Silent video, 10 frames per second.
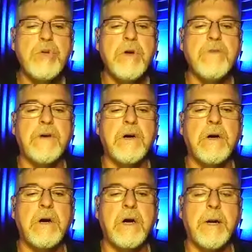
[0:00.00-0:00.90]
have
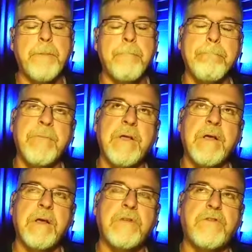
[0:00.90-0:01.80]
a um,
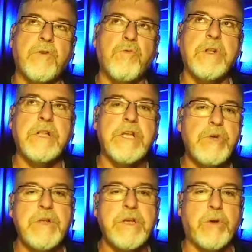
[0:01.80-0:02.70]
it's a really
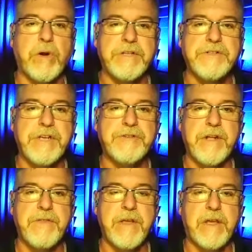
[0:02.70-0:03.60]
unique
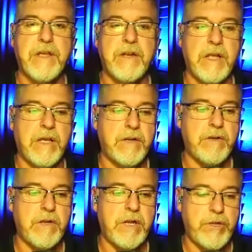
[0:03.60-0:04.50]
organization, I think, in
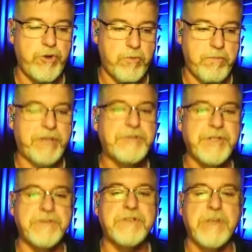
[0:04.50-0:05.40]
in in your
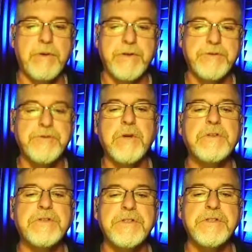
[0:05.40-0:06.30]
mission and some of the
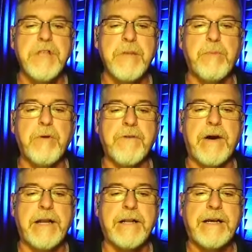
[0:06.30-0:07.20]
services they
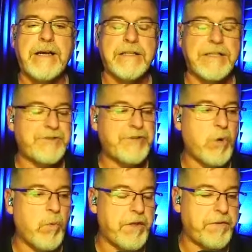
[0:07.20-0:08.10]
provide. Let's
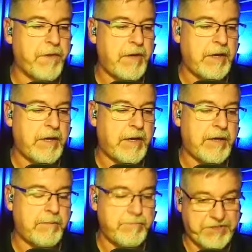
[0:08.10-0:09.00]
start with
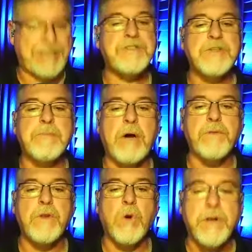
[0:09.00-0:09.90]
uh, tell us
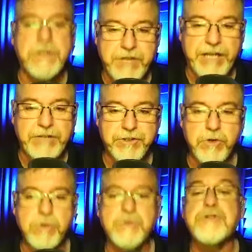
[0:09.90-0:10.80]
about the organization,
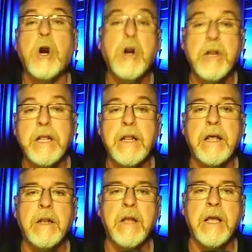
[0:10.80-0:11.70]
who started it,
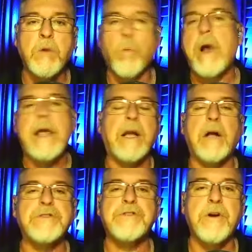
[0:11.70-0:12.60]
and and why it
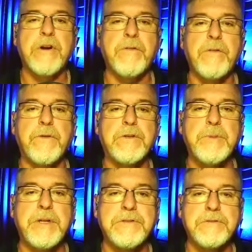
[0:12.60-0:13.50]
got started in the first
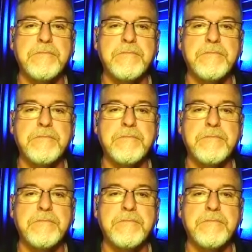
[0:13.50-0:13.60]
place.